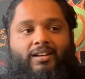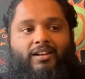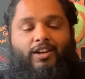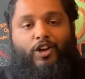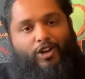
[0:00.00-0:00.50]

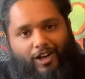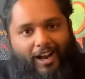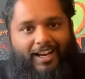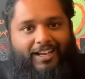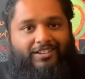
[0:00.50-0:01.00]
look
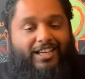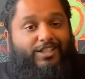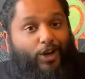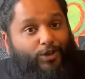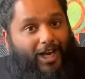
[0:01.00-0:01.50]
like they
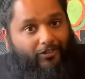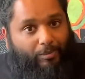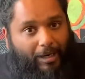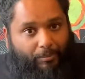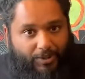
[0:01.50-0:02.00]
don't have a
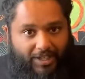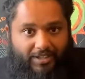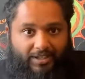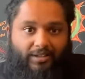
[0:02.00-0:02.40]
back protector.